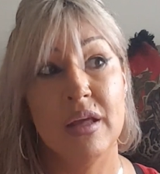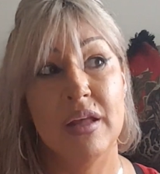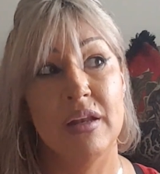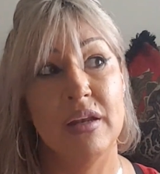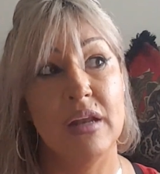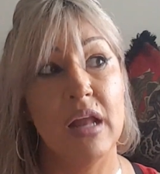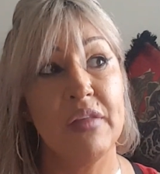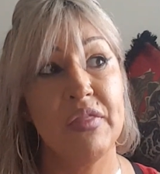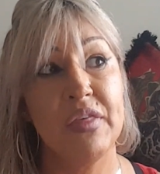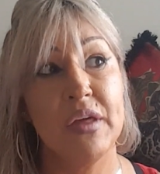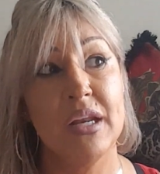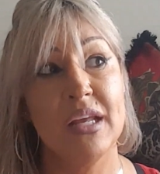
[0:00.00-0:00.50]

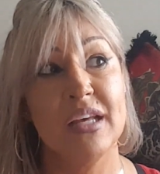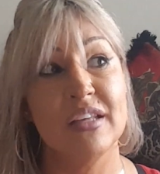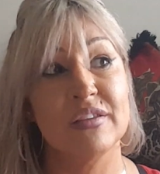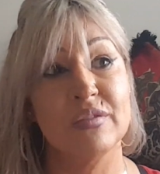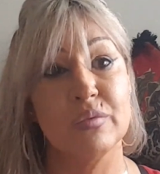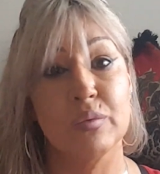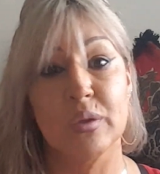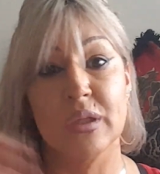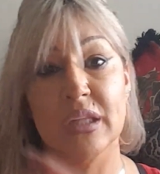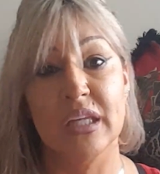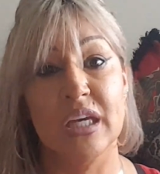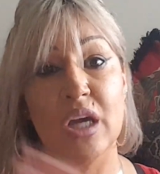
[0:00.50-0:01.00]
Nothing has
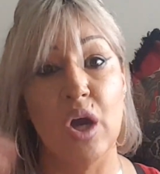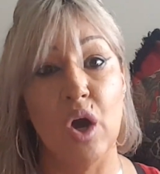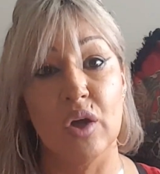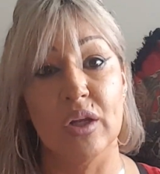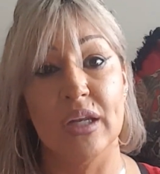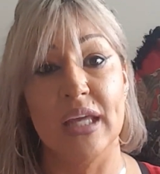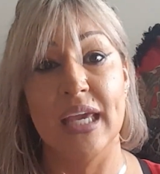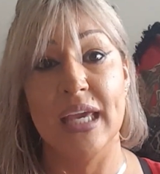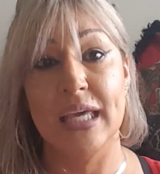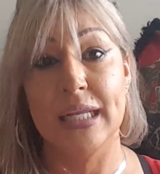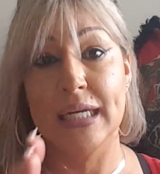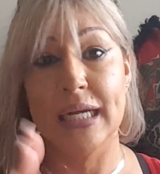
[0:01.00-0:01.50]
really
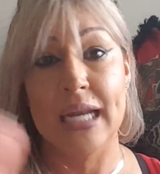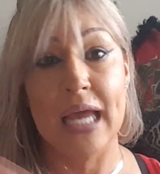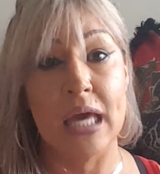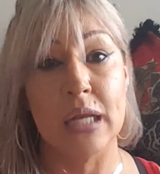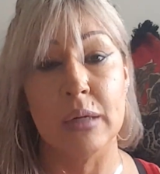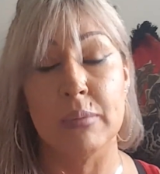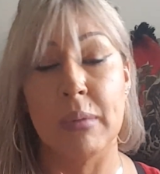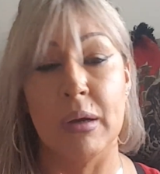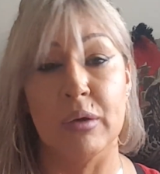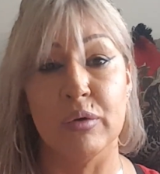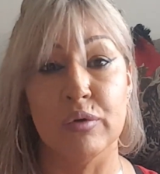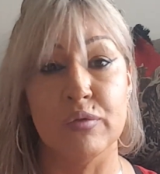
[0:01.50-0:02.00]
gone in and out
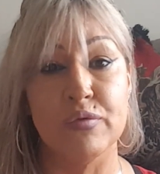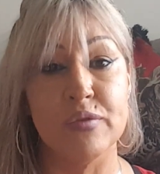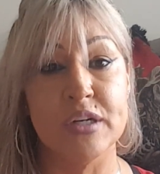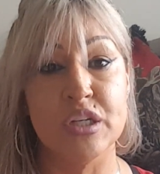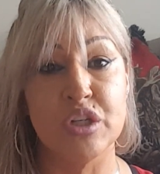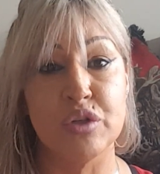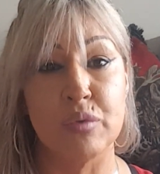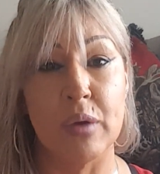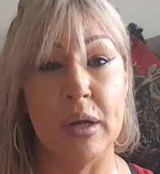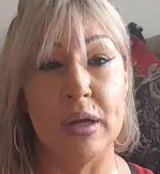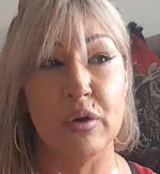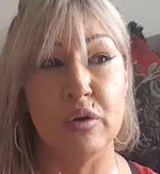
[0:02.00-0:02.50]
of my
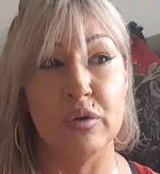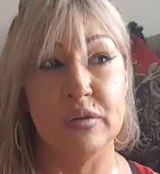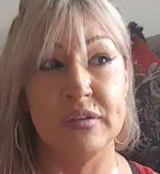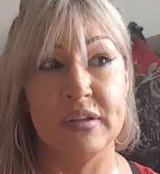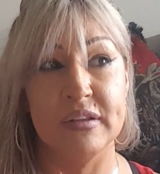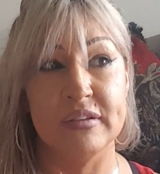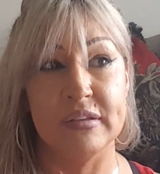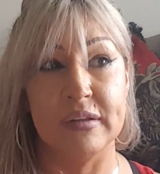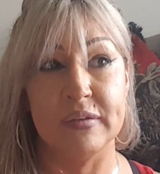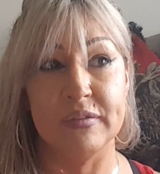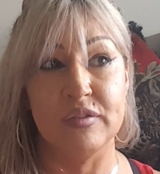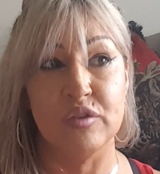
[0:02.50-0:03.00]
refrigerator
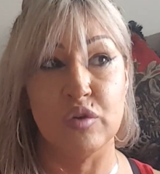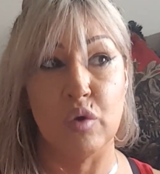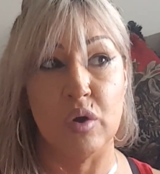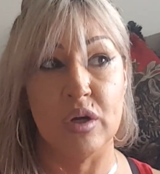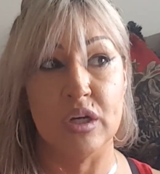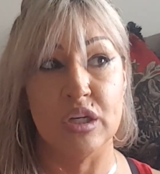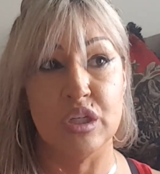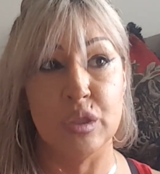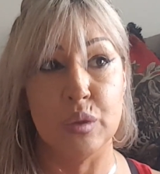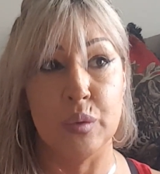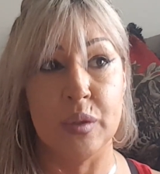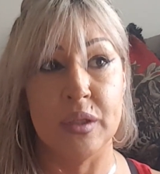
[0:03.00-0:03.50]
since I've
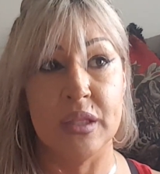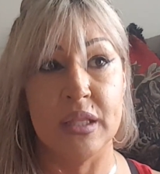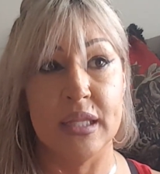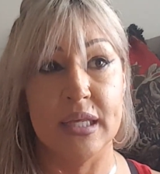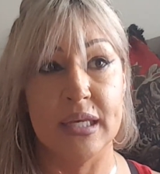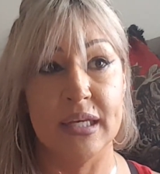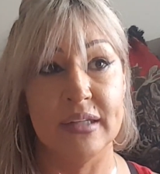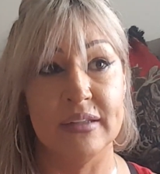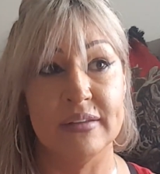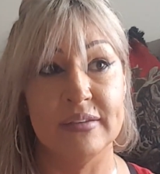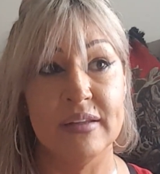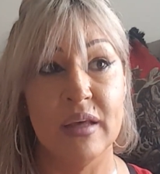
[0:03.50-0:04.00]
started doing
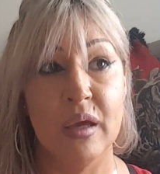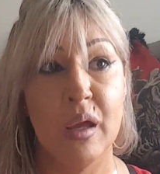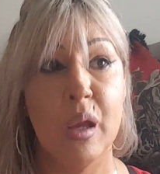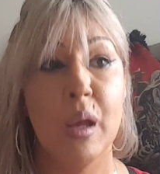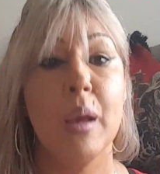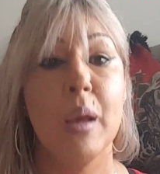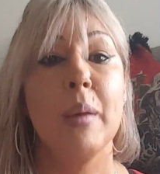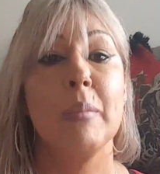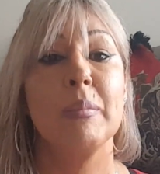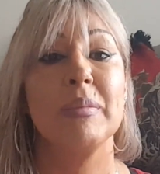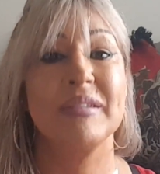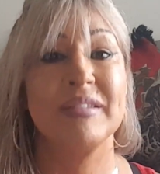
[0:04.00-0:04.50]
this,
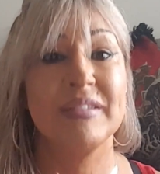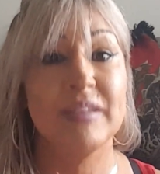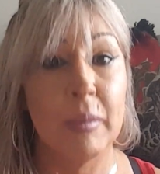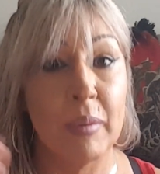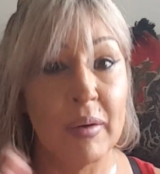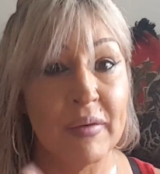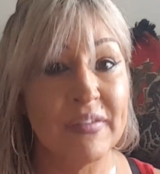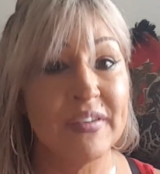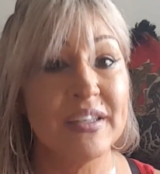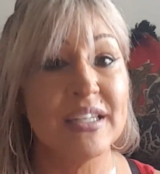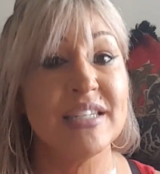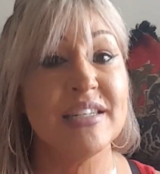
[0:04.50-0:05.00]
but some
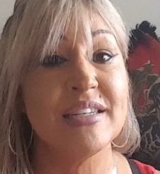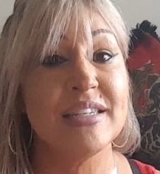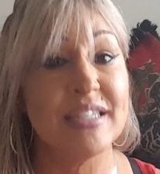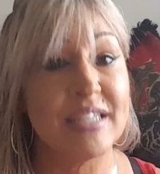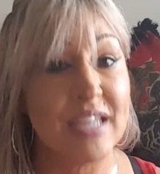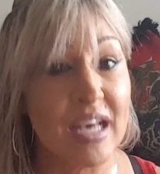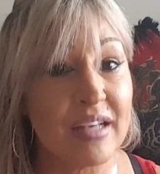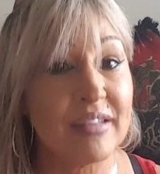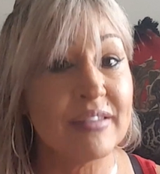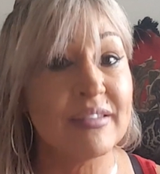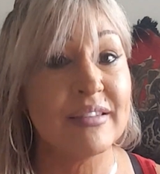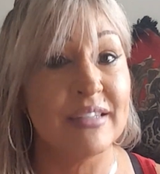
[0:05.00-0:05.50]
of it
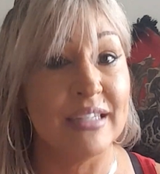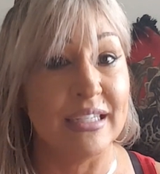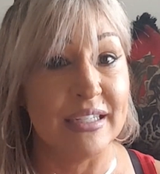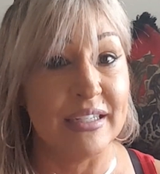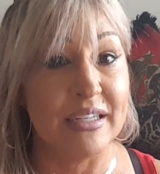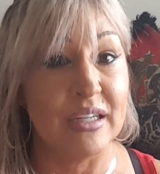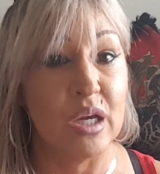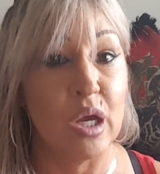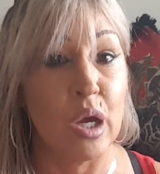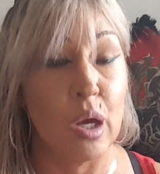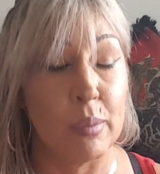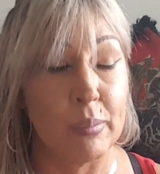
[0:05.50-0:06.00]
does need
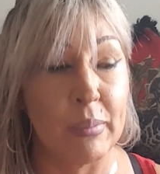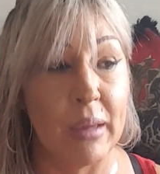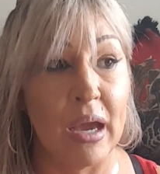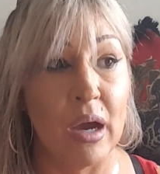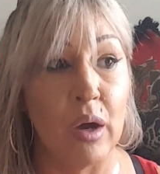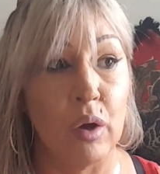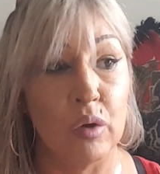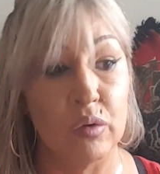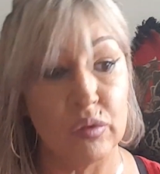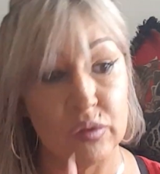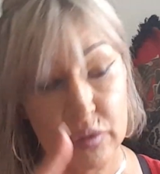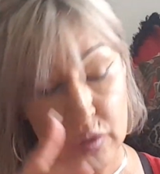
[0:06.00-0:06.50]
to come
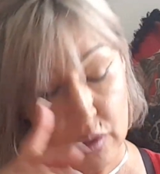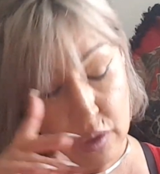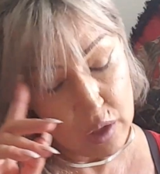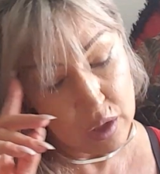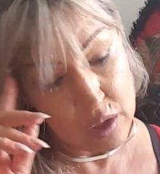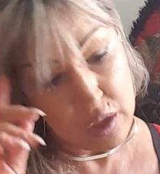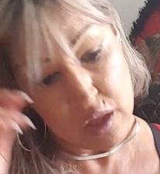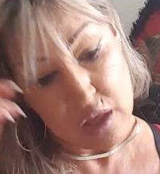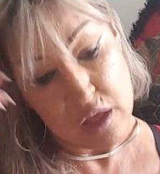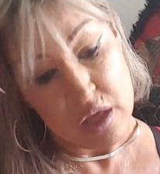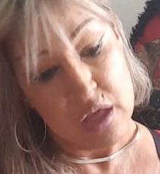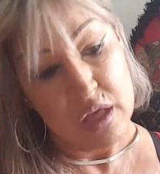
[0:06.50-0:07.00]
out
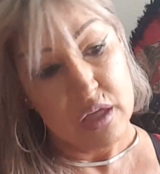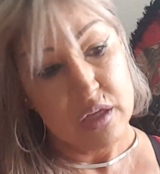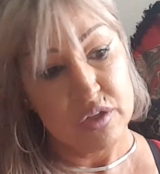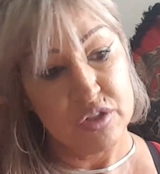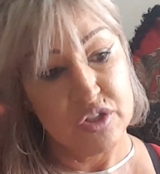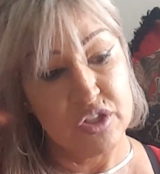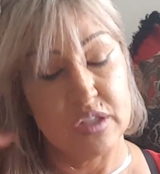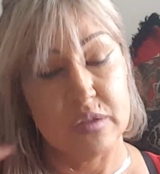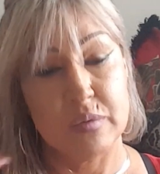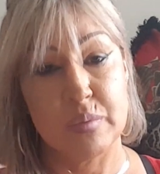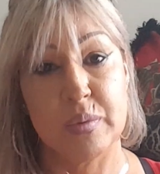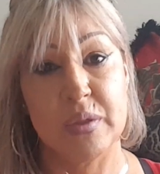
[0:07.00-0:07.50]

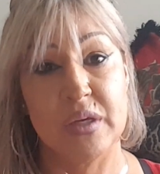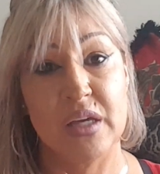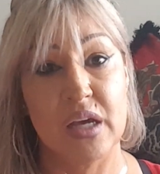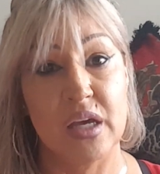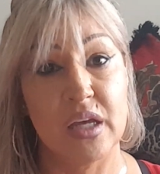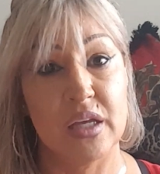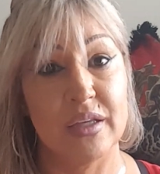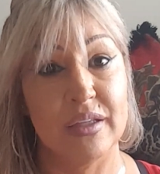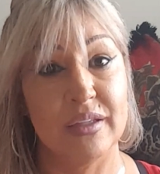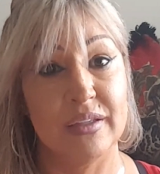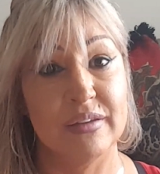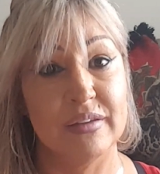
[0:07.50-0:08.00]
just
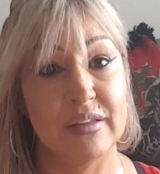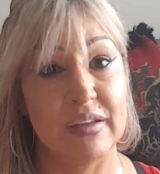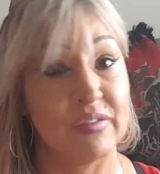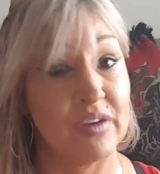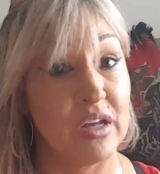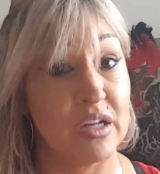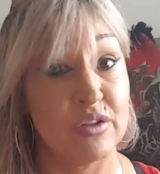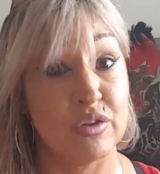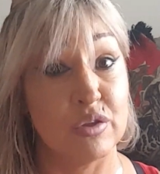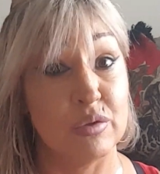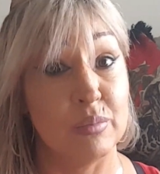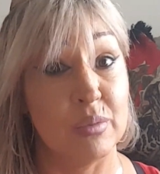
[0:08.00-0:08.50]
because I've
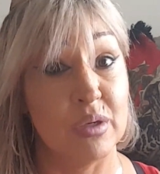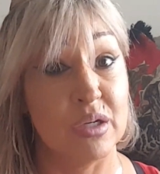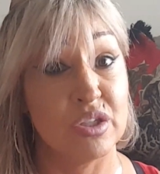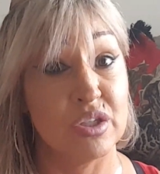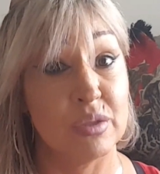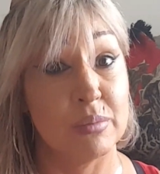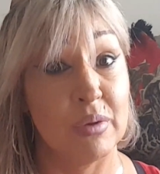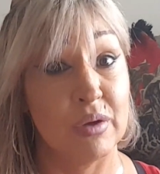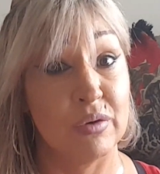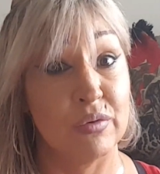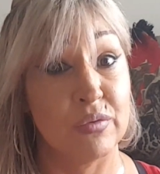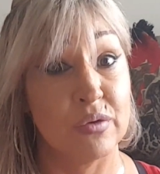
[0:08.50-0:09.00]
got too much
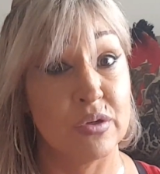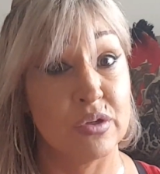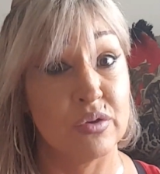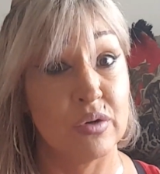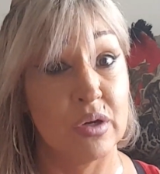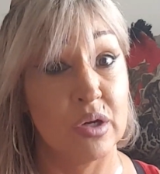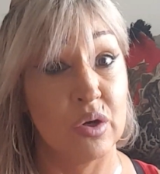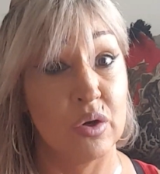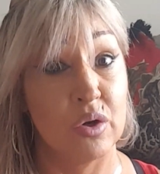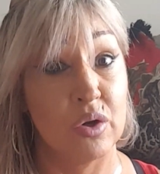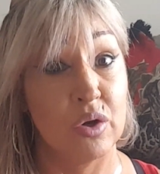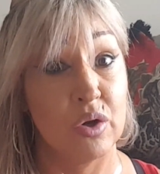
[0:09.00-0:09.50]
in my
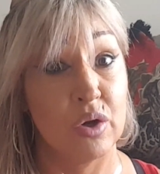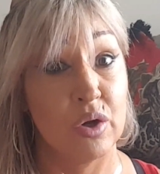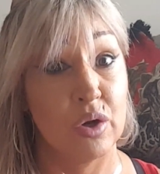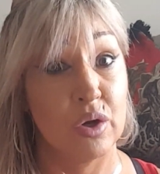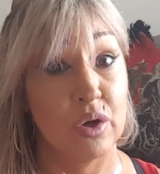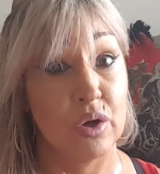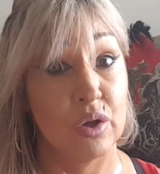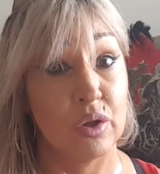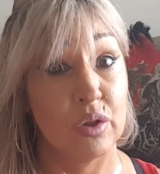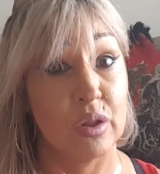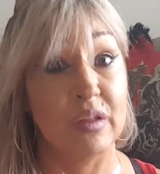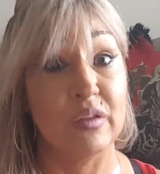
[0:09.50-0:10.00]
refrigerator.
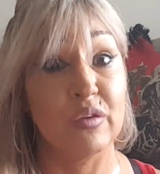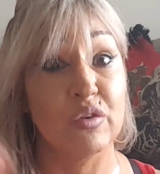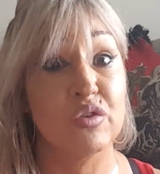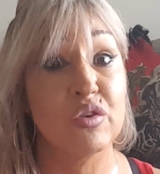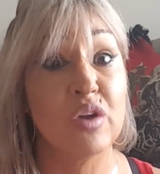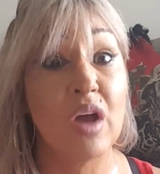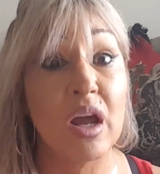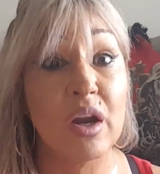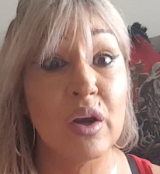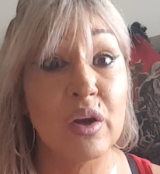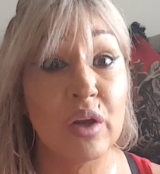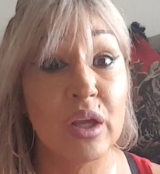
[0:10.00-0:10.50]
Like there's
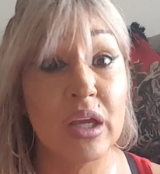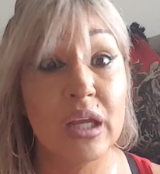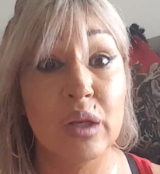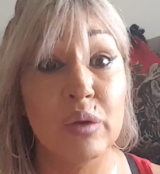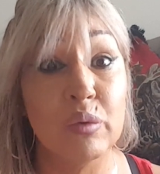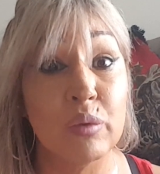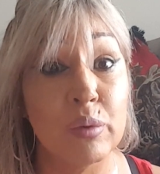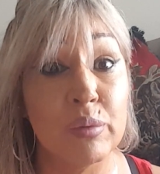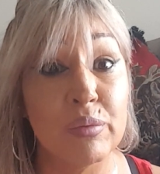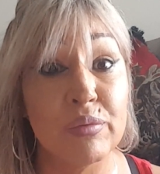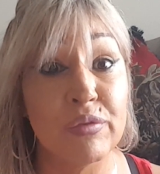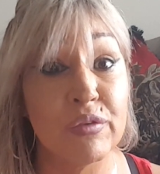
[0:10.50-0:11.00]
not any
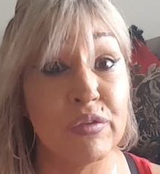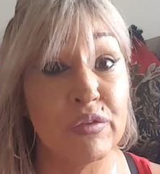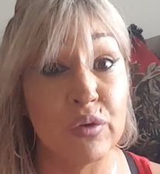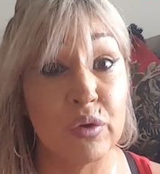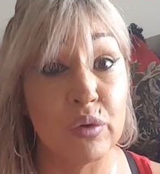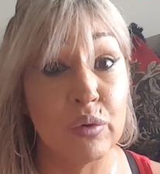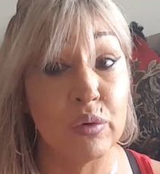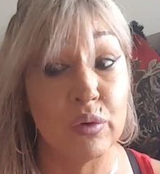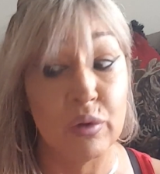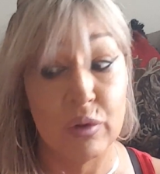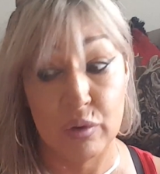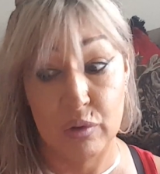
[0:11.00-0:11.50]
room for
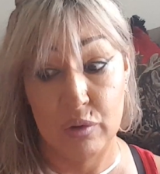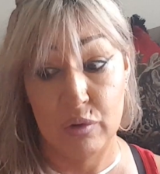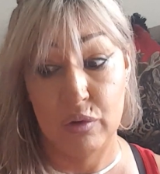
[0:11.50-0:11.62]
food.